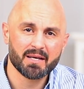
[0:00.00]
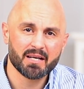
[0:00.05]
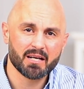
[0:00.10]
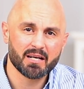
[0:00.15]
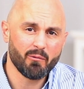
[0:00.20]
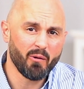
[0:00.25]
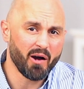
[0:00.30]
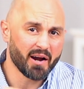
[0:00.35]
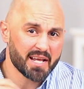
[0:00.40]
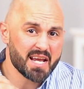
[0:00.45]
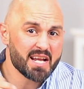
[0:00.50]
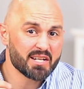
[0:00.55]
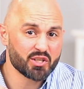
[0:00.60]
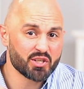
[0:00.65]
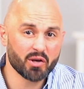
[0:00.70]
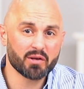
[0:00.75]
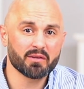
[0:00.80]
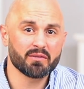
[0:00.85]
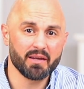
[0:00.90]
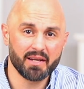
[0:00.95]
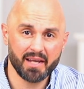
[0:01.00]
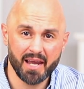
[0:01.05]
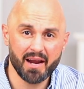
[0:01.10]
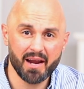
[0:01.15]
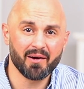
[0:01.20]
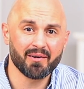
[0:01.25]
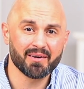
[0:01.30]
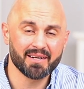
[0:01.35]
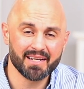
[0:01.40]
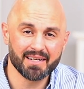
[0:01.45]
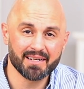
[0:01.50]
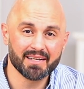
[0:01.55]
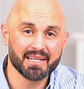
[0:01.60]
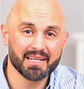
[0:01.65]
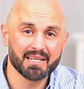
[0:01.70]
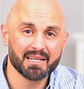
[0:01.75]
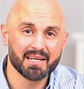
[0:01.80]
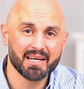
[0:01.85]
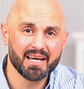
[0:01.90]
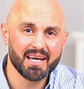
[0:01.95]
Come on, he took the care, didn't
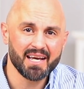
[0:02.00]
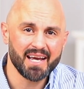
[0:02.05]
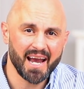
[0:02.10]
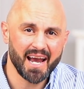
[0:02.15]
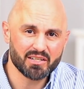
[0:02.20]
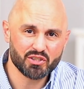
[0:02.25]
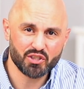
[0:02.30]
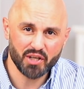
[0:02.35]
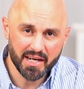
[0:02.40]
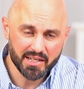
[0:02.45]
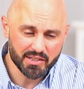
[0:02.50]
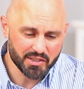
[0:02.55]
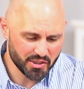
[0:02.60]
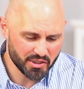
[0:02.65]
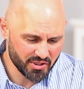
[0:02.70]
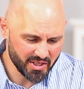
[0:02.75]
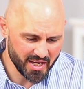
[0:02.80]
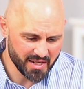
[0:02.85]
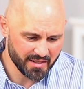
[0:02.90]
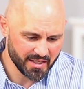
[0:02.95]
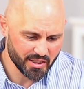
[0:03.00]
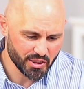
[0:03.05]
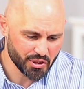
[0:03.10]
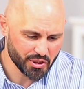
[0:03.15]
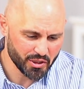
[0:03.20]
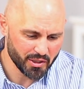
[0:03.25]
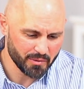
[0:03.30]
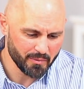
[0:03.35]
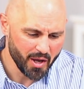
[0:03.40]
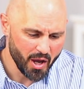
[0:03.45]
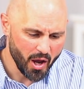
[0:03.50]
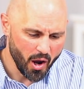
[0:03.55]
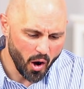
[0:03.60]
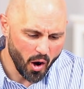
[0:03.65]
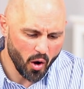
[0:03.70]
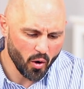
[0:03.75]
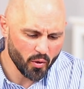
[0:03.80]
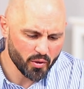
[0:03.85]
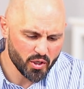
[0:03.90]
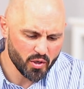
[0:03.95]
he? And Jesus said this to him,
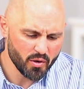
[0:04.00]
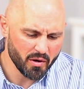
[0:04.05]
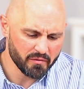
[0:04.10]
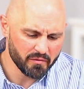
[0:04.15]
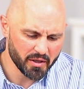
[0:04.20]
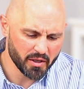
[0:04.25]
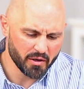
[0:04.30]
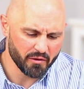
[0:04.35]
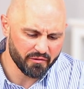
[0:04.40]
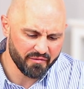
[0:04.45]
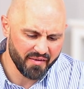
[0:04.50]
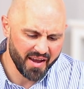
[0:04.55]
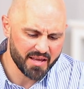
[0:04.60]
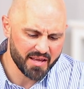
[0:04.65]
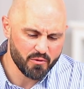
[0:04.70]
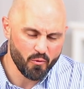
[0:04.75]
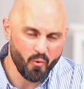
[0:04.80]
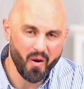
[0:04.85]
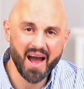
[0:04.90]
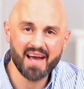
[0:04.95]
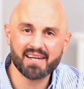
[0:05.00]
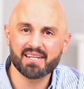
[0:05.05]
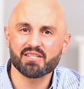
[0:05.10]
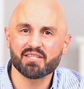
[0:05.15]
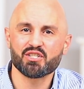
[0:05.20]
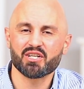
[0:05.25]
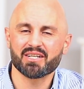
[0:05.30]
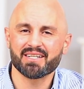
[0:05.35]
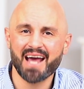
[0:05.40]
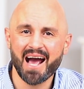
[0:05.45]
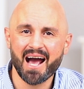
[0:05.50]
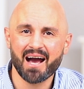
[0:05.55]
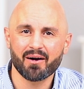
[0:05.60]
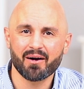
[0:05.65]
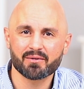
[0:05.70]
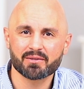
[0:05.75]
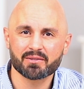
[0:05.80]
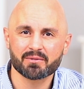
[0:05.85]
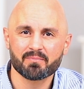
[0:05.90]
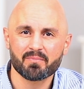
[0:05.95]
"Oh, you of little faith, why did you
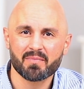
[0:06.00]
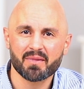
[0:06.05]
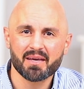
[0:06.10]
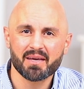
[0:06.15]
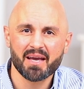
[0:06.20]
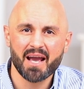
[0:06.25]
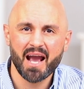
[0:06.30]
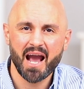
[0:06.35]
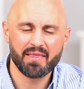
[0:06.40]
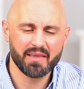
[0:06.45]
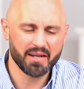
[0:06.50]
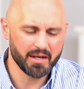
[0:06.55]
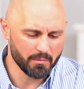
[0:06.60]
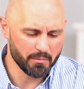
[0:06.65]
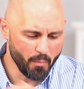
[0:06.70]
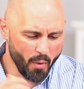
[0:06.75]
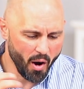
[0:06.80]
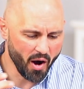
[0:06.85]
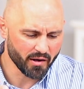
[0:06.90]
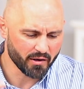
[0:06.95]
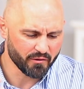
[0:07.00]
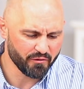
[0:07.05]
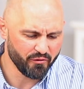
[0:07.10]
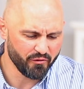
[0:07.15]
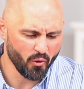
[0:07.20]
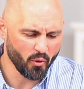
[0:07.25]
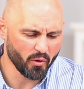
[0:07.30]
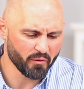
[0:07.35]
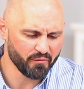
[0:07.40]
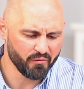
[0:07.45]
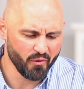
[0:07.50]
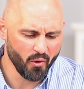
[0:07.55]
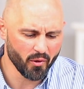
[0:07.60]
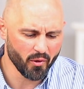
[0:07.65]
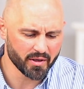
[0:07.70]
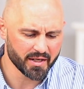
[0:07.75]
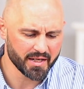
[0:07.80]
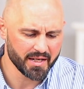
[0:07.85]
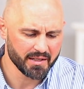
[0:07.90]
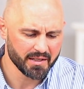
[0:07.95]
doubt?" And then in Mark
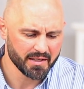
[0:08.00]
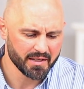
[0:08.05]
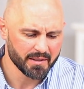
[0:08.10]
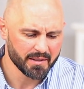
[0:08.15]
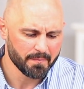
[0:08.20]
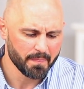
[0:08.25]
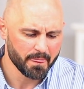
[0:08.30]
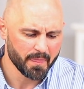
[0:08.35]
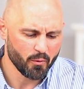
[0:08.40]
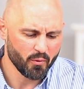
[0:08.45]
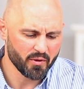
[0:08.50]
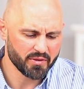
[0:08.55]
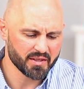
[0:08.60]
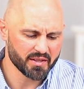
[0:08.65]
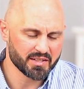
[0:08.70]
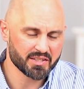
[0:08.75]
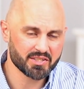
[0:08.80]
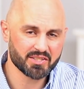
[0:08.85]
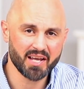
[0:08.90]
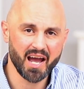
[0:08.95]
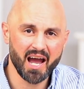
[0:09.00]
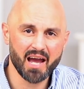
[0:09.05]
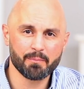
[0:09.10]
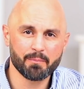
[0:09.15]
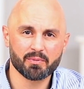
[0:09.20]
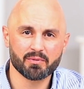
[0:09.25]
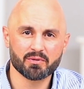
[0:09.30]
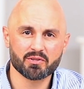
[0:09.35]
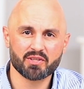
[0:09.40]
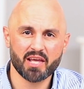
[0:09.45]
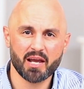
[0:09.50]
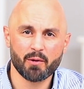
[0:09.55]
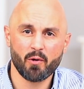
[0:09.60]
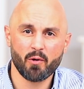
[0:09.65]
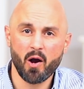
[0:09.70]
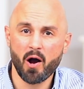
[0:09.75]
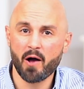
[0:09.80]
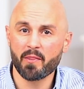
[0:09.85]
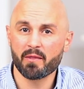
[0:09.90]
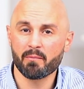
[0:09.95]
4:40, with the disciples, they
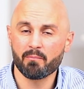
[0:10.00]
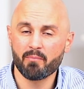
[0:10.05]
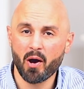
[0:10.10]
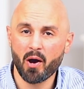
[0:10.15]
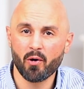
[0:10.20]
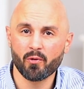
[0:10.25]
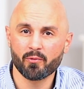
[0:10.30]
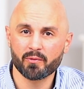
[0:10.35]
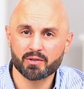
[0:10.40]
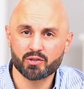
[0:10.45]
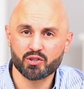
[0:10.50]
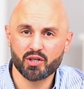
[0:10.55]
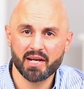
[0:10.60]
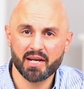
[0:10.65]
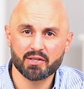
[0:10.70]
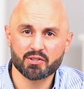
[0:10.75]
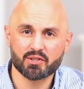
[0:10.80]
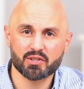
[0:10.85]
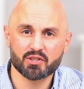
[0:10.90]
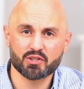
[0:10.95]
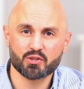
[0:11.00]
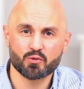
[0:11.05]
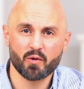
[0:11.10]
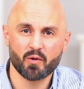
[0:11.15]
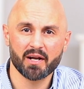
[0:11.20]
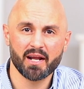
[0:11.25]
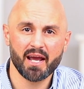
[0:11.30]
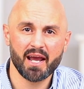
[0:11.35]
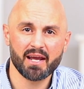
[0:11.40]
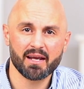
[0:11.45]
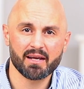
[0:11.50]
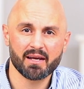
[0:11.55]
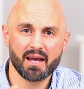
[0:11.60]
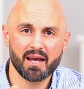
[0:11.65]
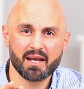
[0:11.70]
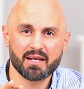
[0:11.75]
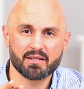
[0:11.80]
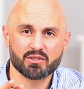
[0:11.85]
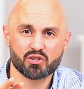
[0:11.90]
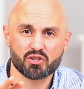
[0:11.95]
were on the boat with Jesus when
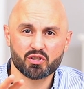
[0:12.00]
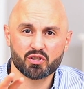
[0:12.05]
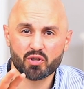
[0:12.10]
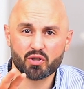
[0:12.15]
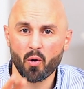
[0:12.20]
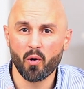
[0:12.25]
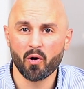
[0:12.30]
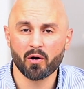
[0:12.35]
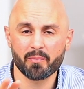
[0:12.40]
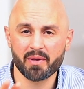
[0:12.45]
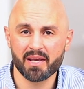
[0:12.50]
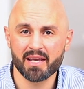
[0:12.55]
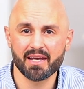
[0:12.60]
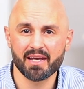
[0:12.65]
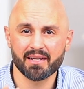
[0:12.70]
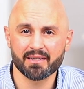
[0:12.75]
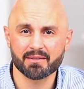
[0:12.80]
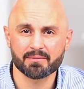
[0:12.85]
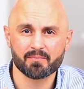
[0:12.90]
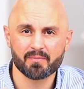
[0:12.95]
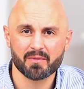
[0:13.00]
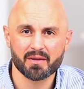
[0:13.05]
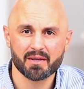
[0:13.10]
a storm hit.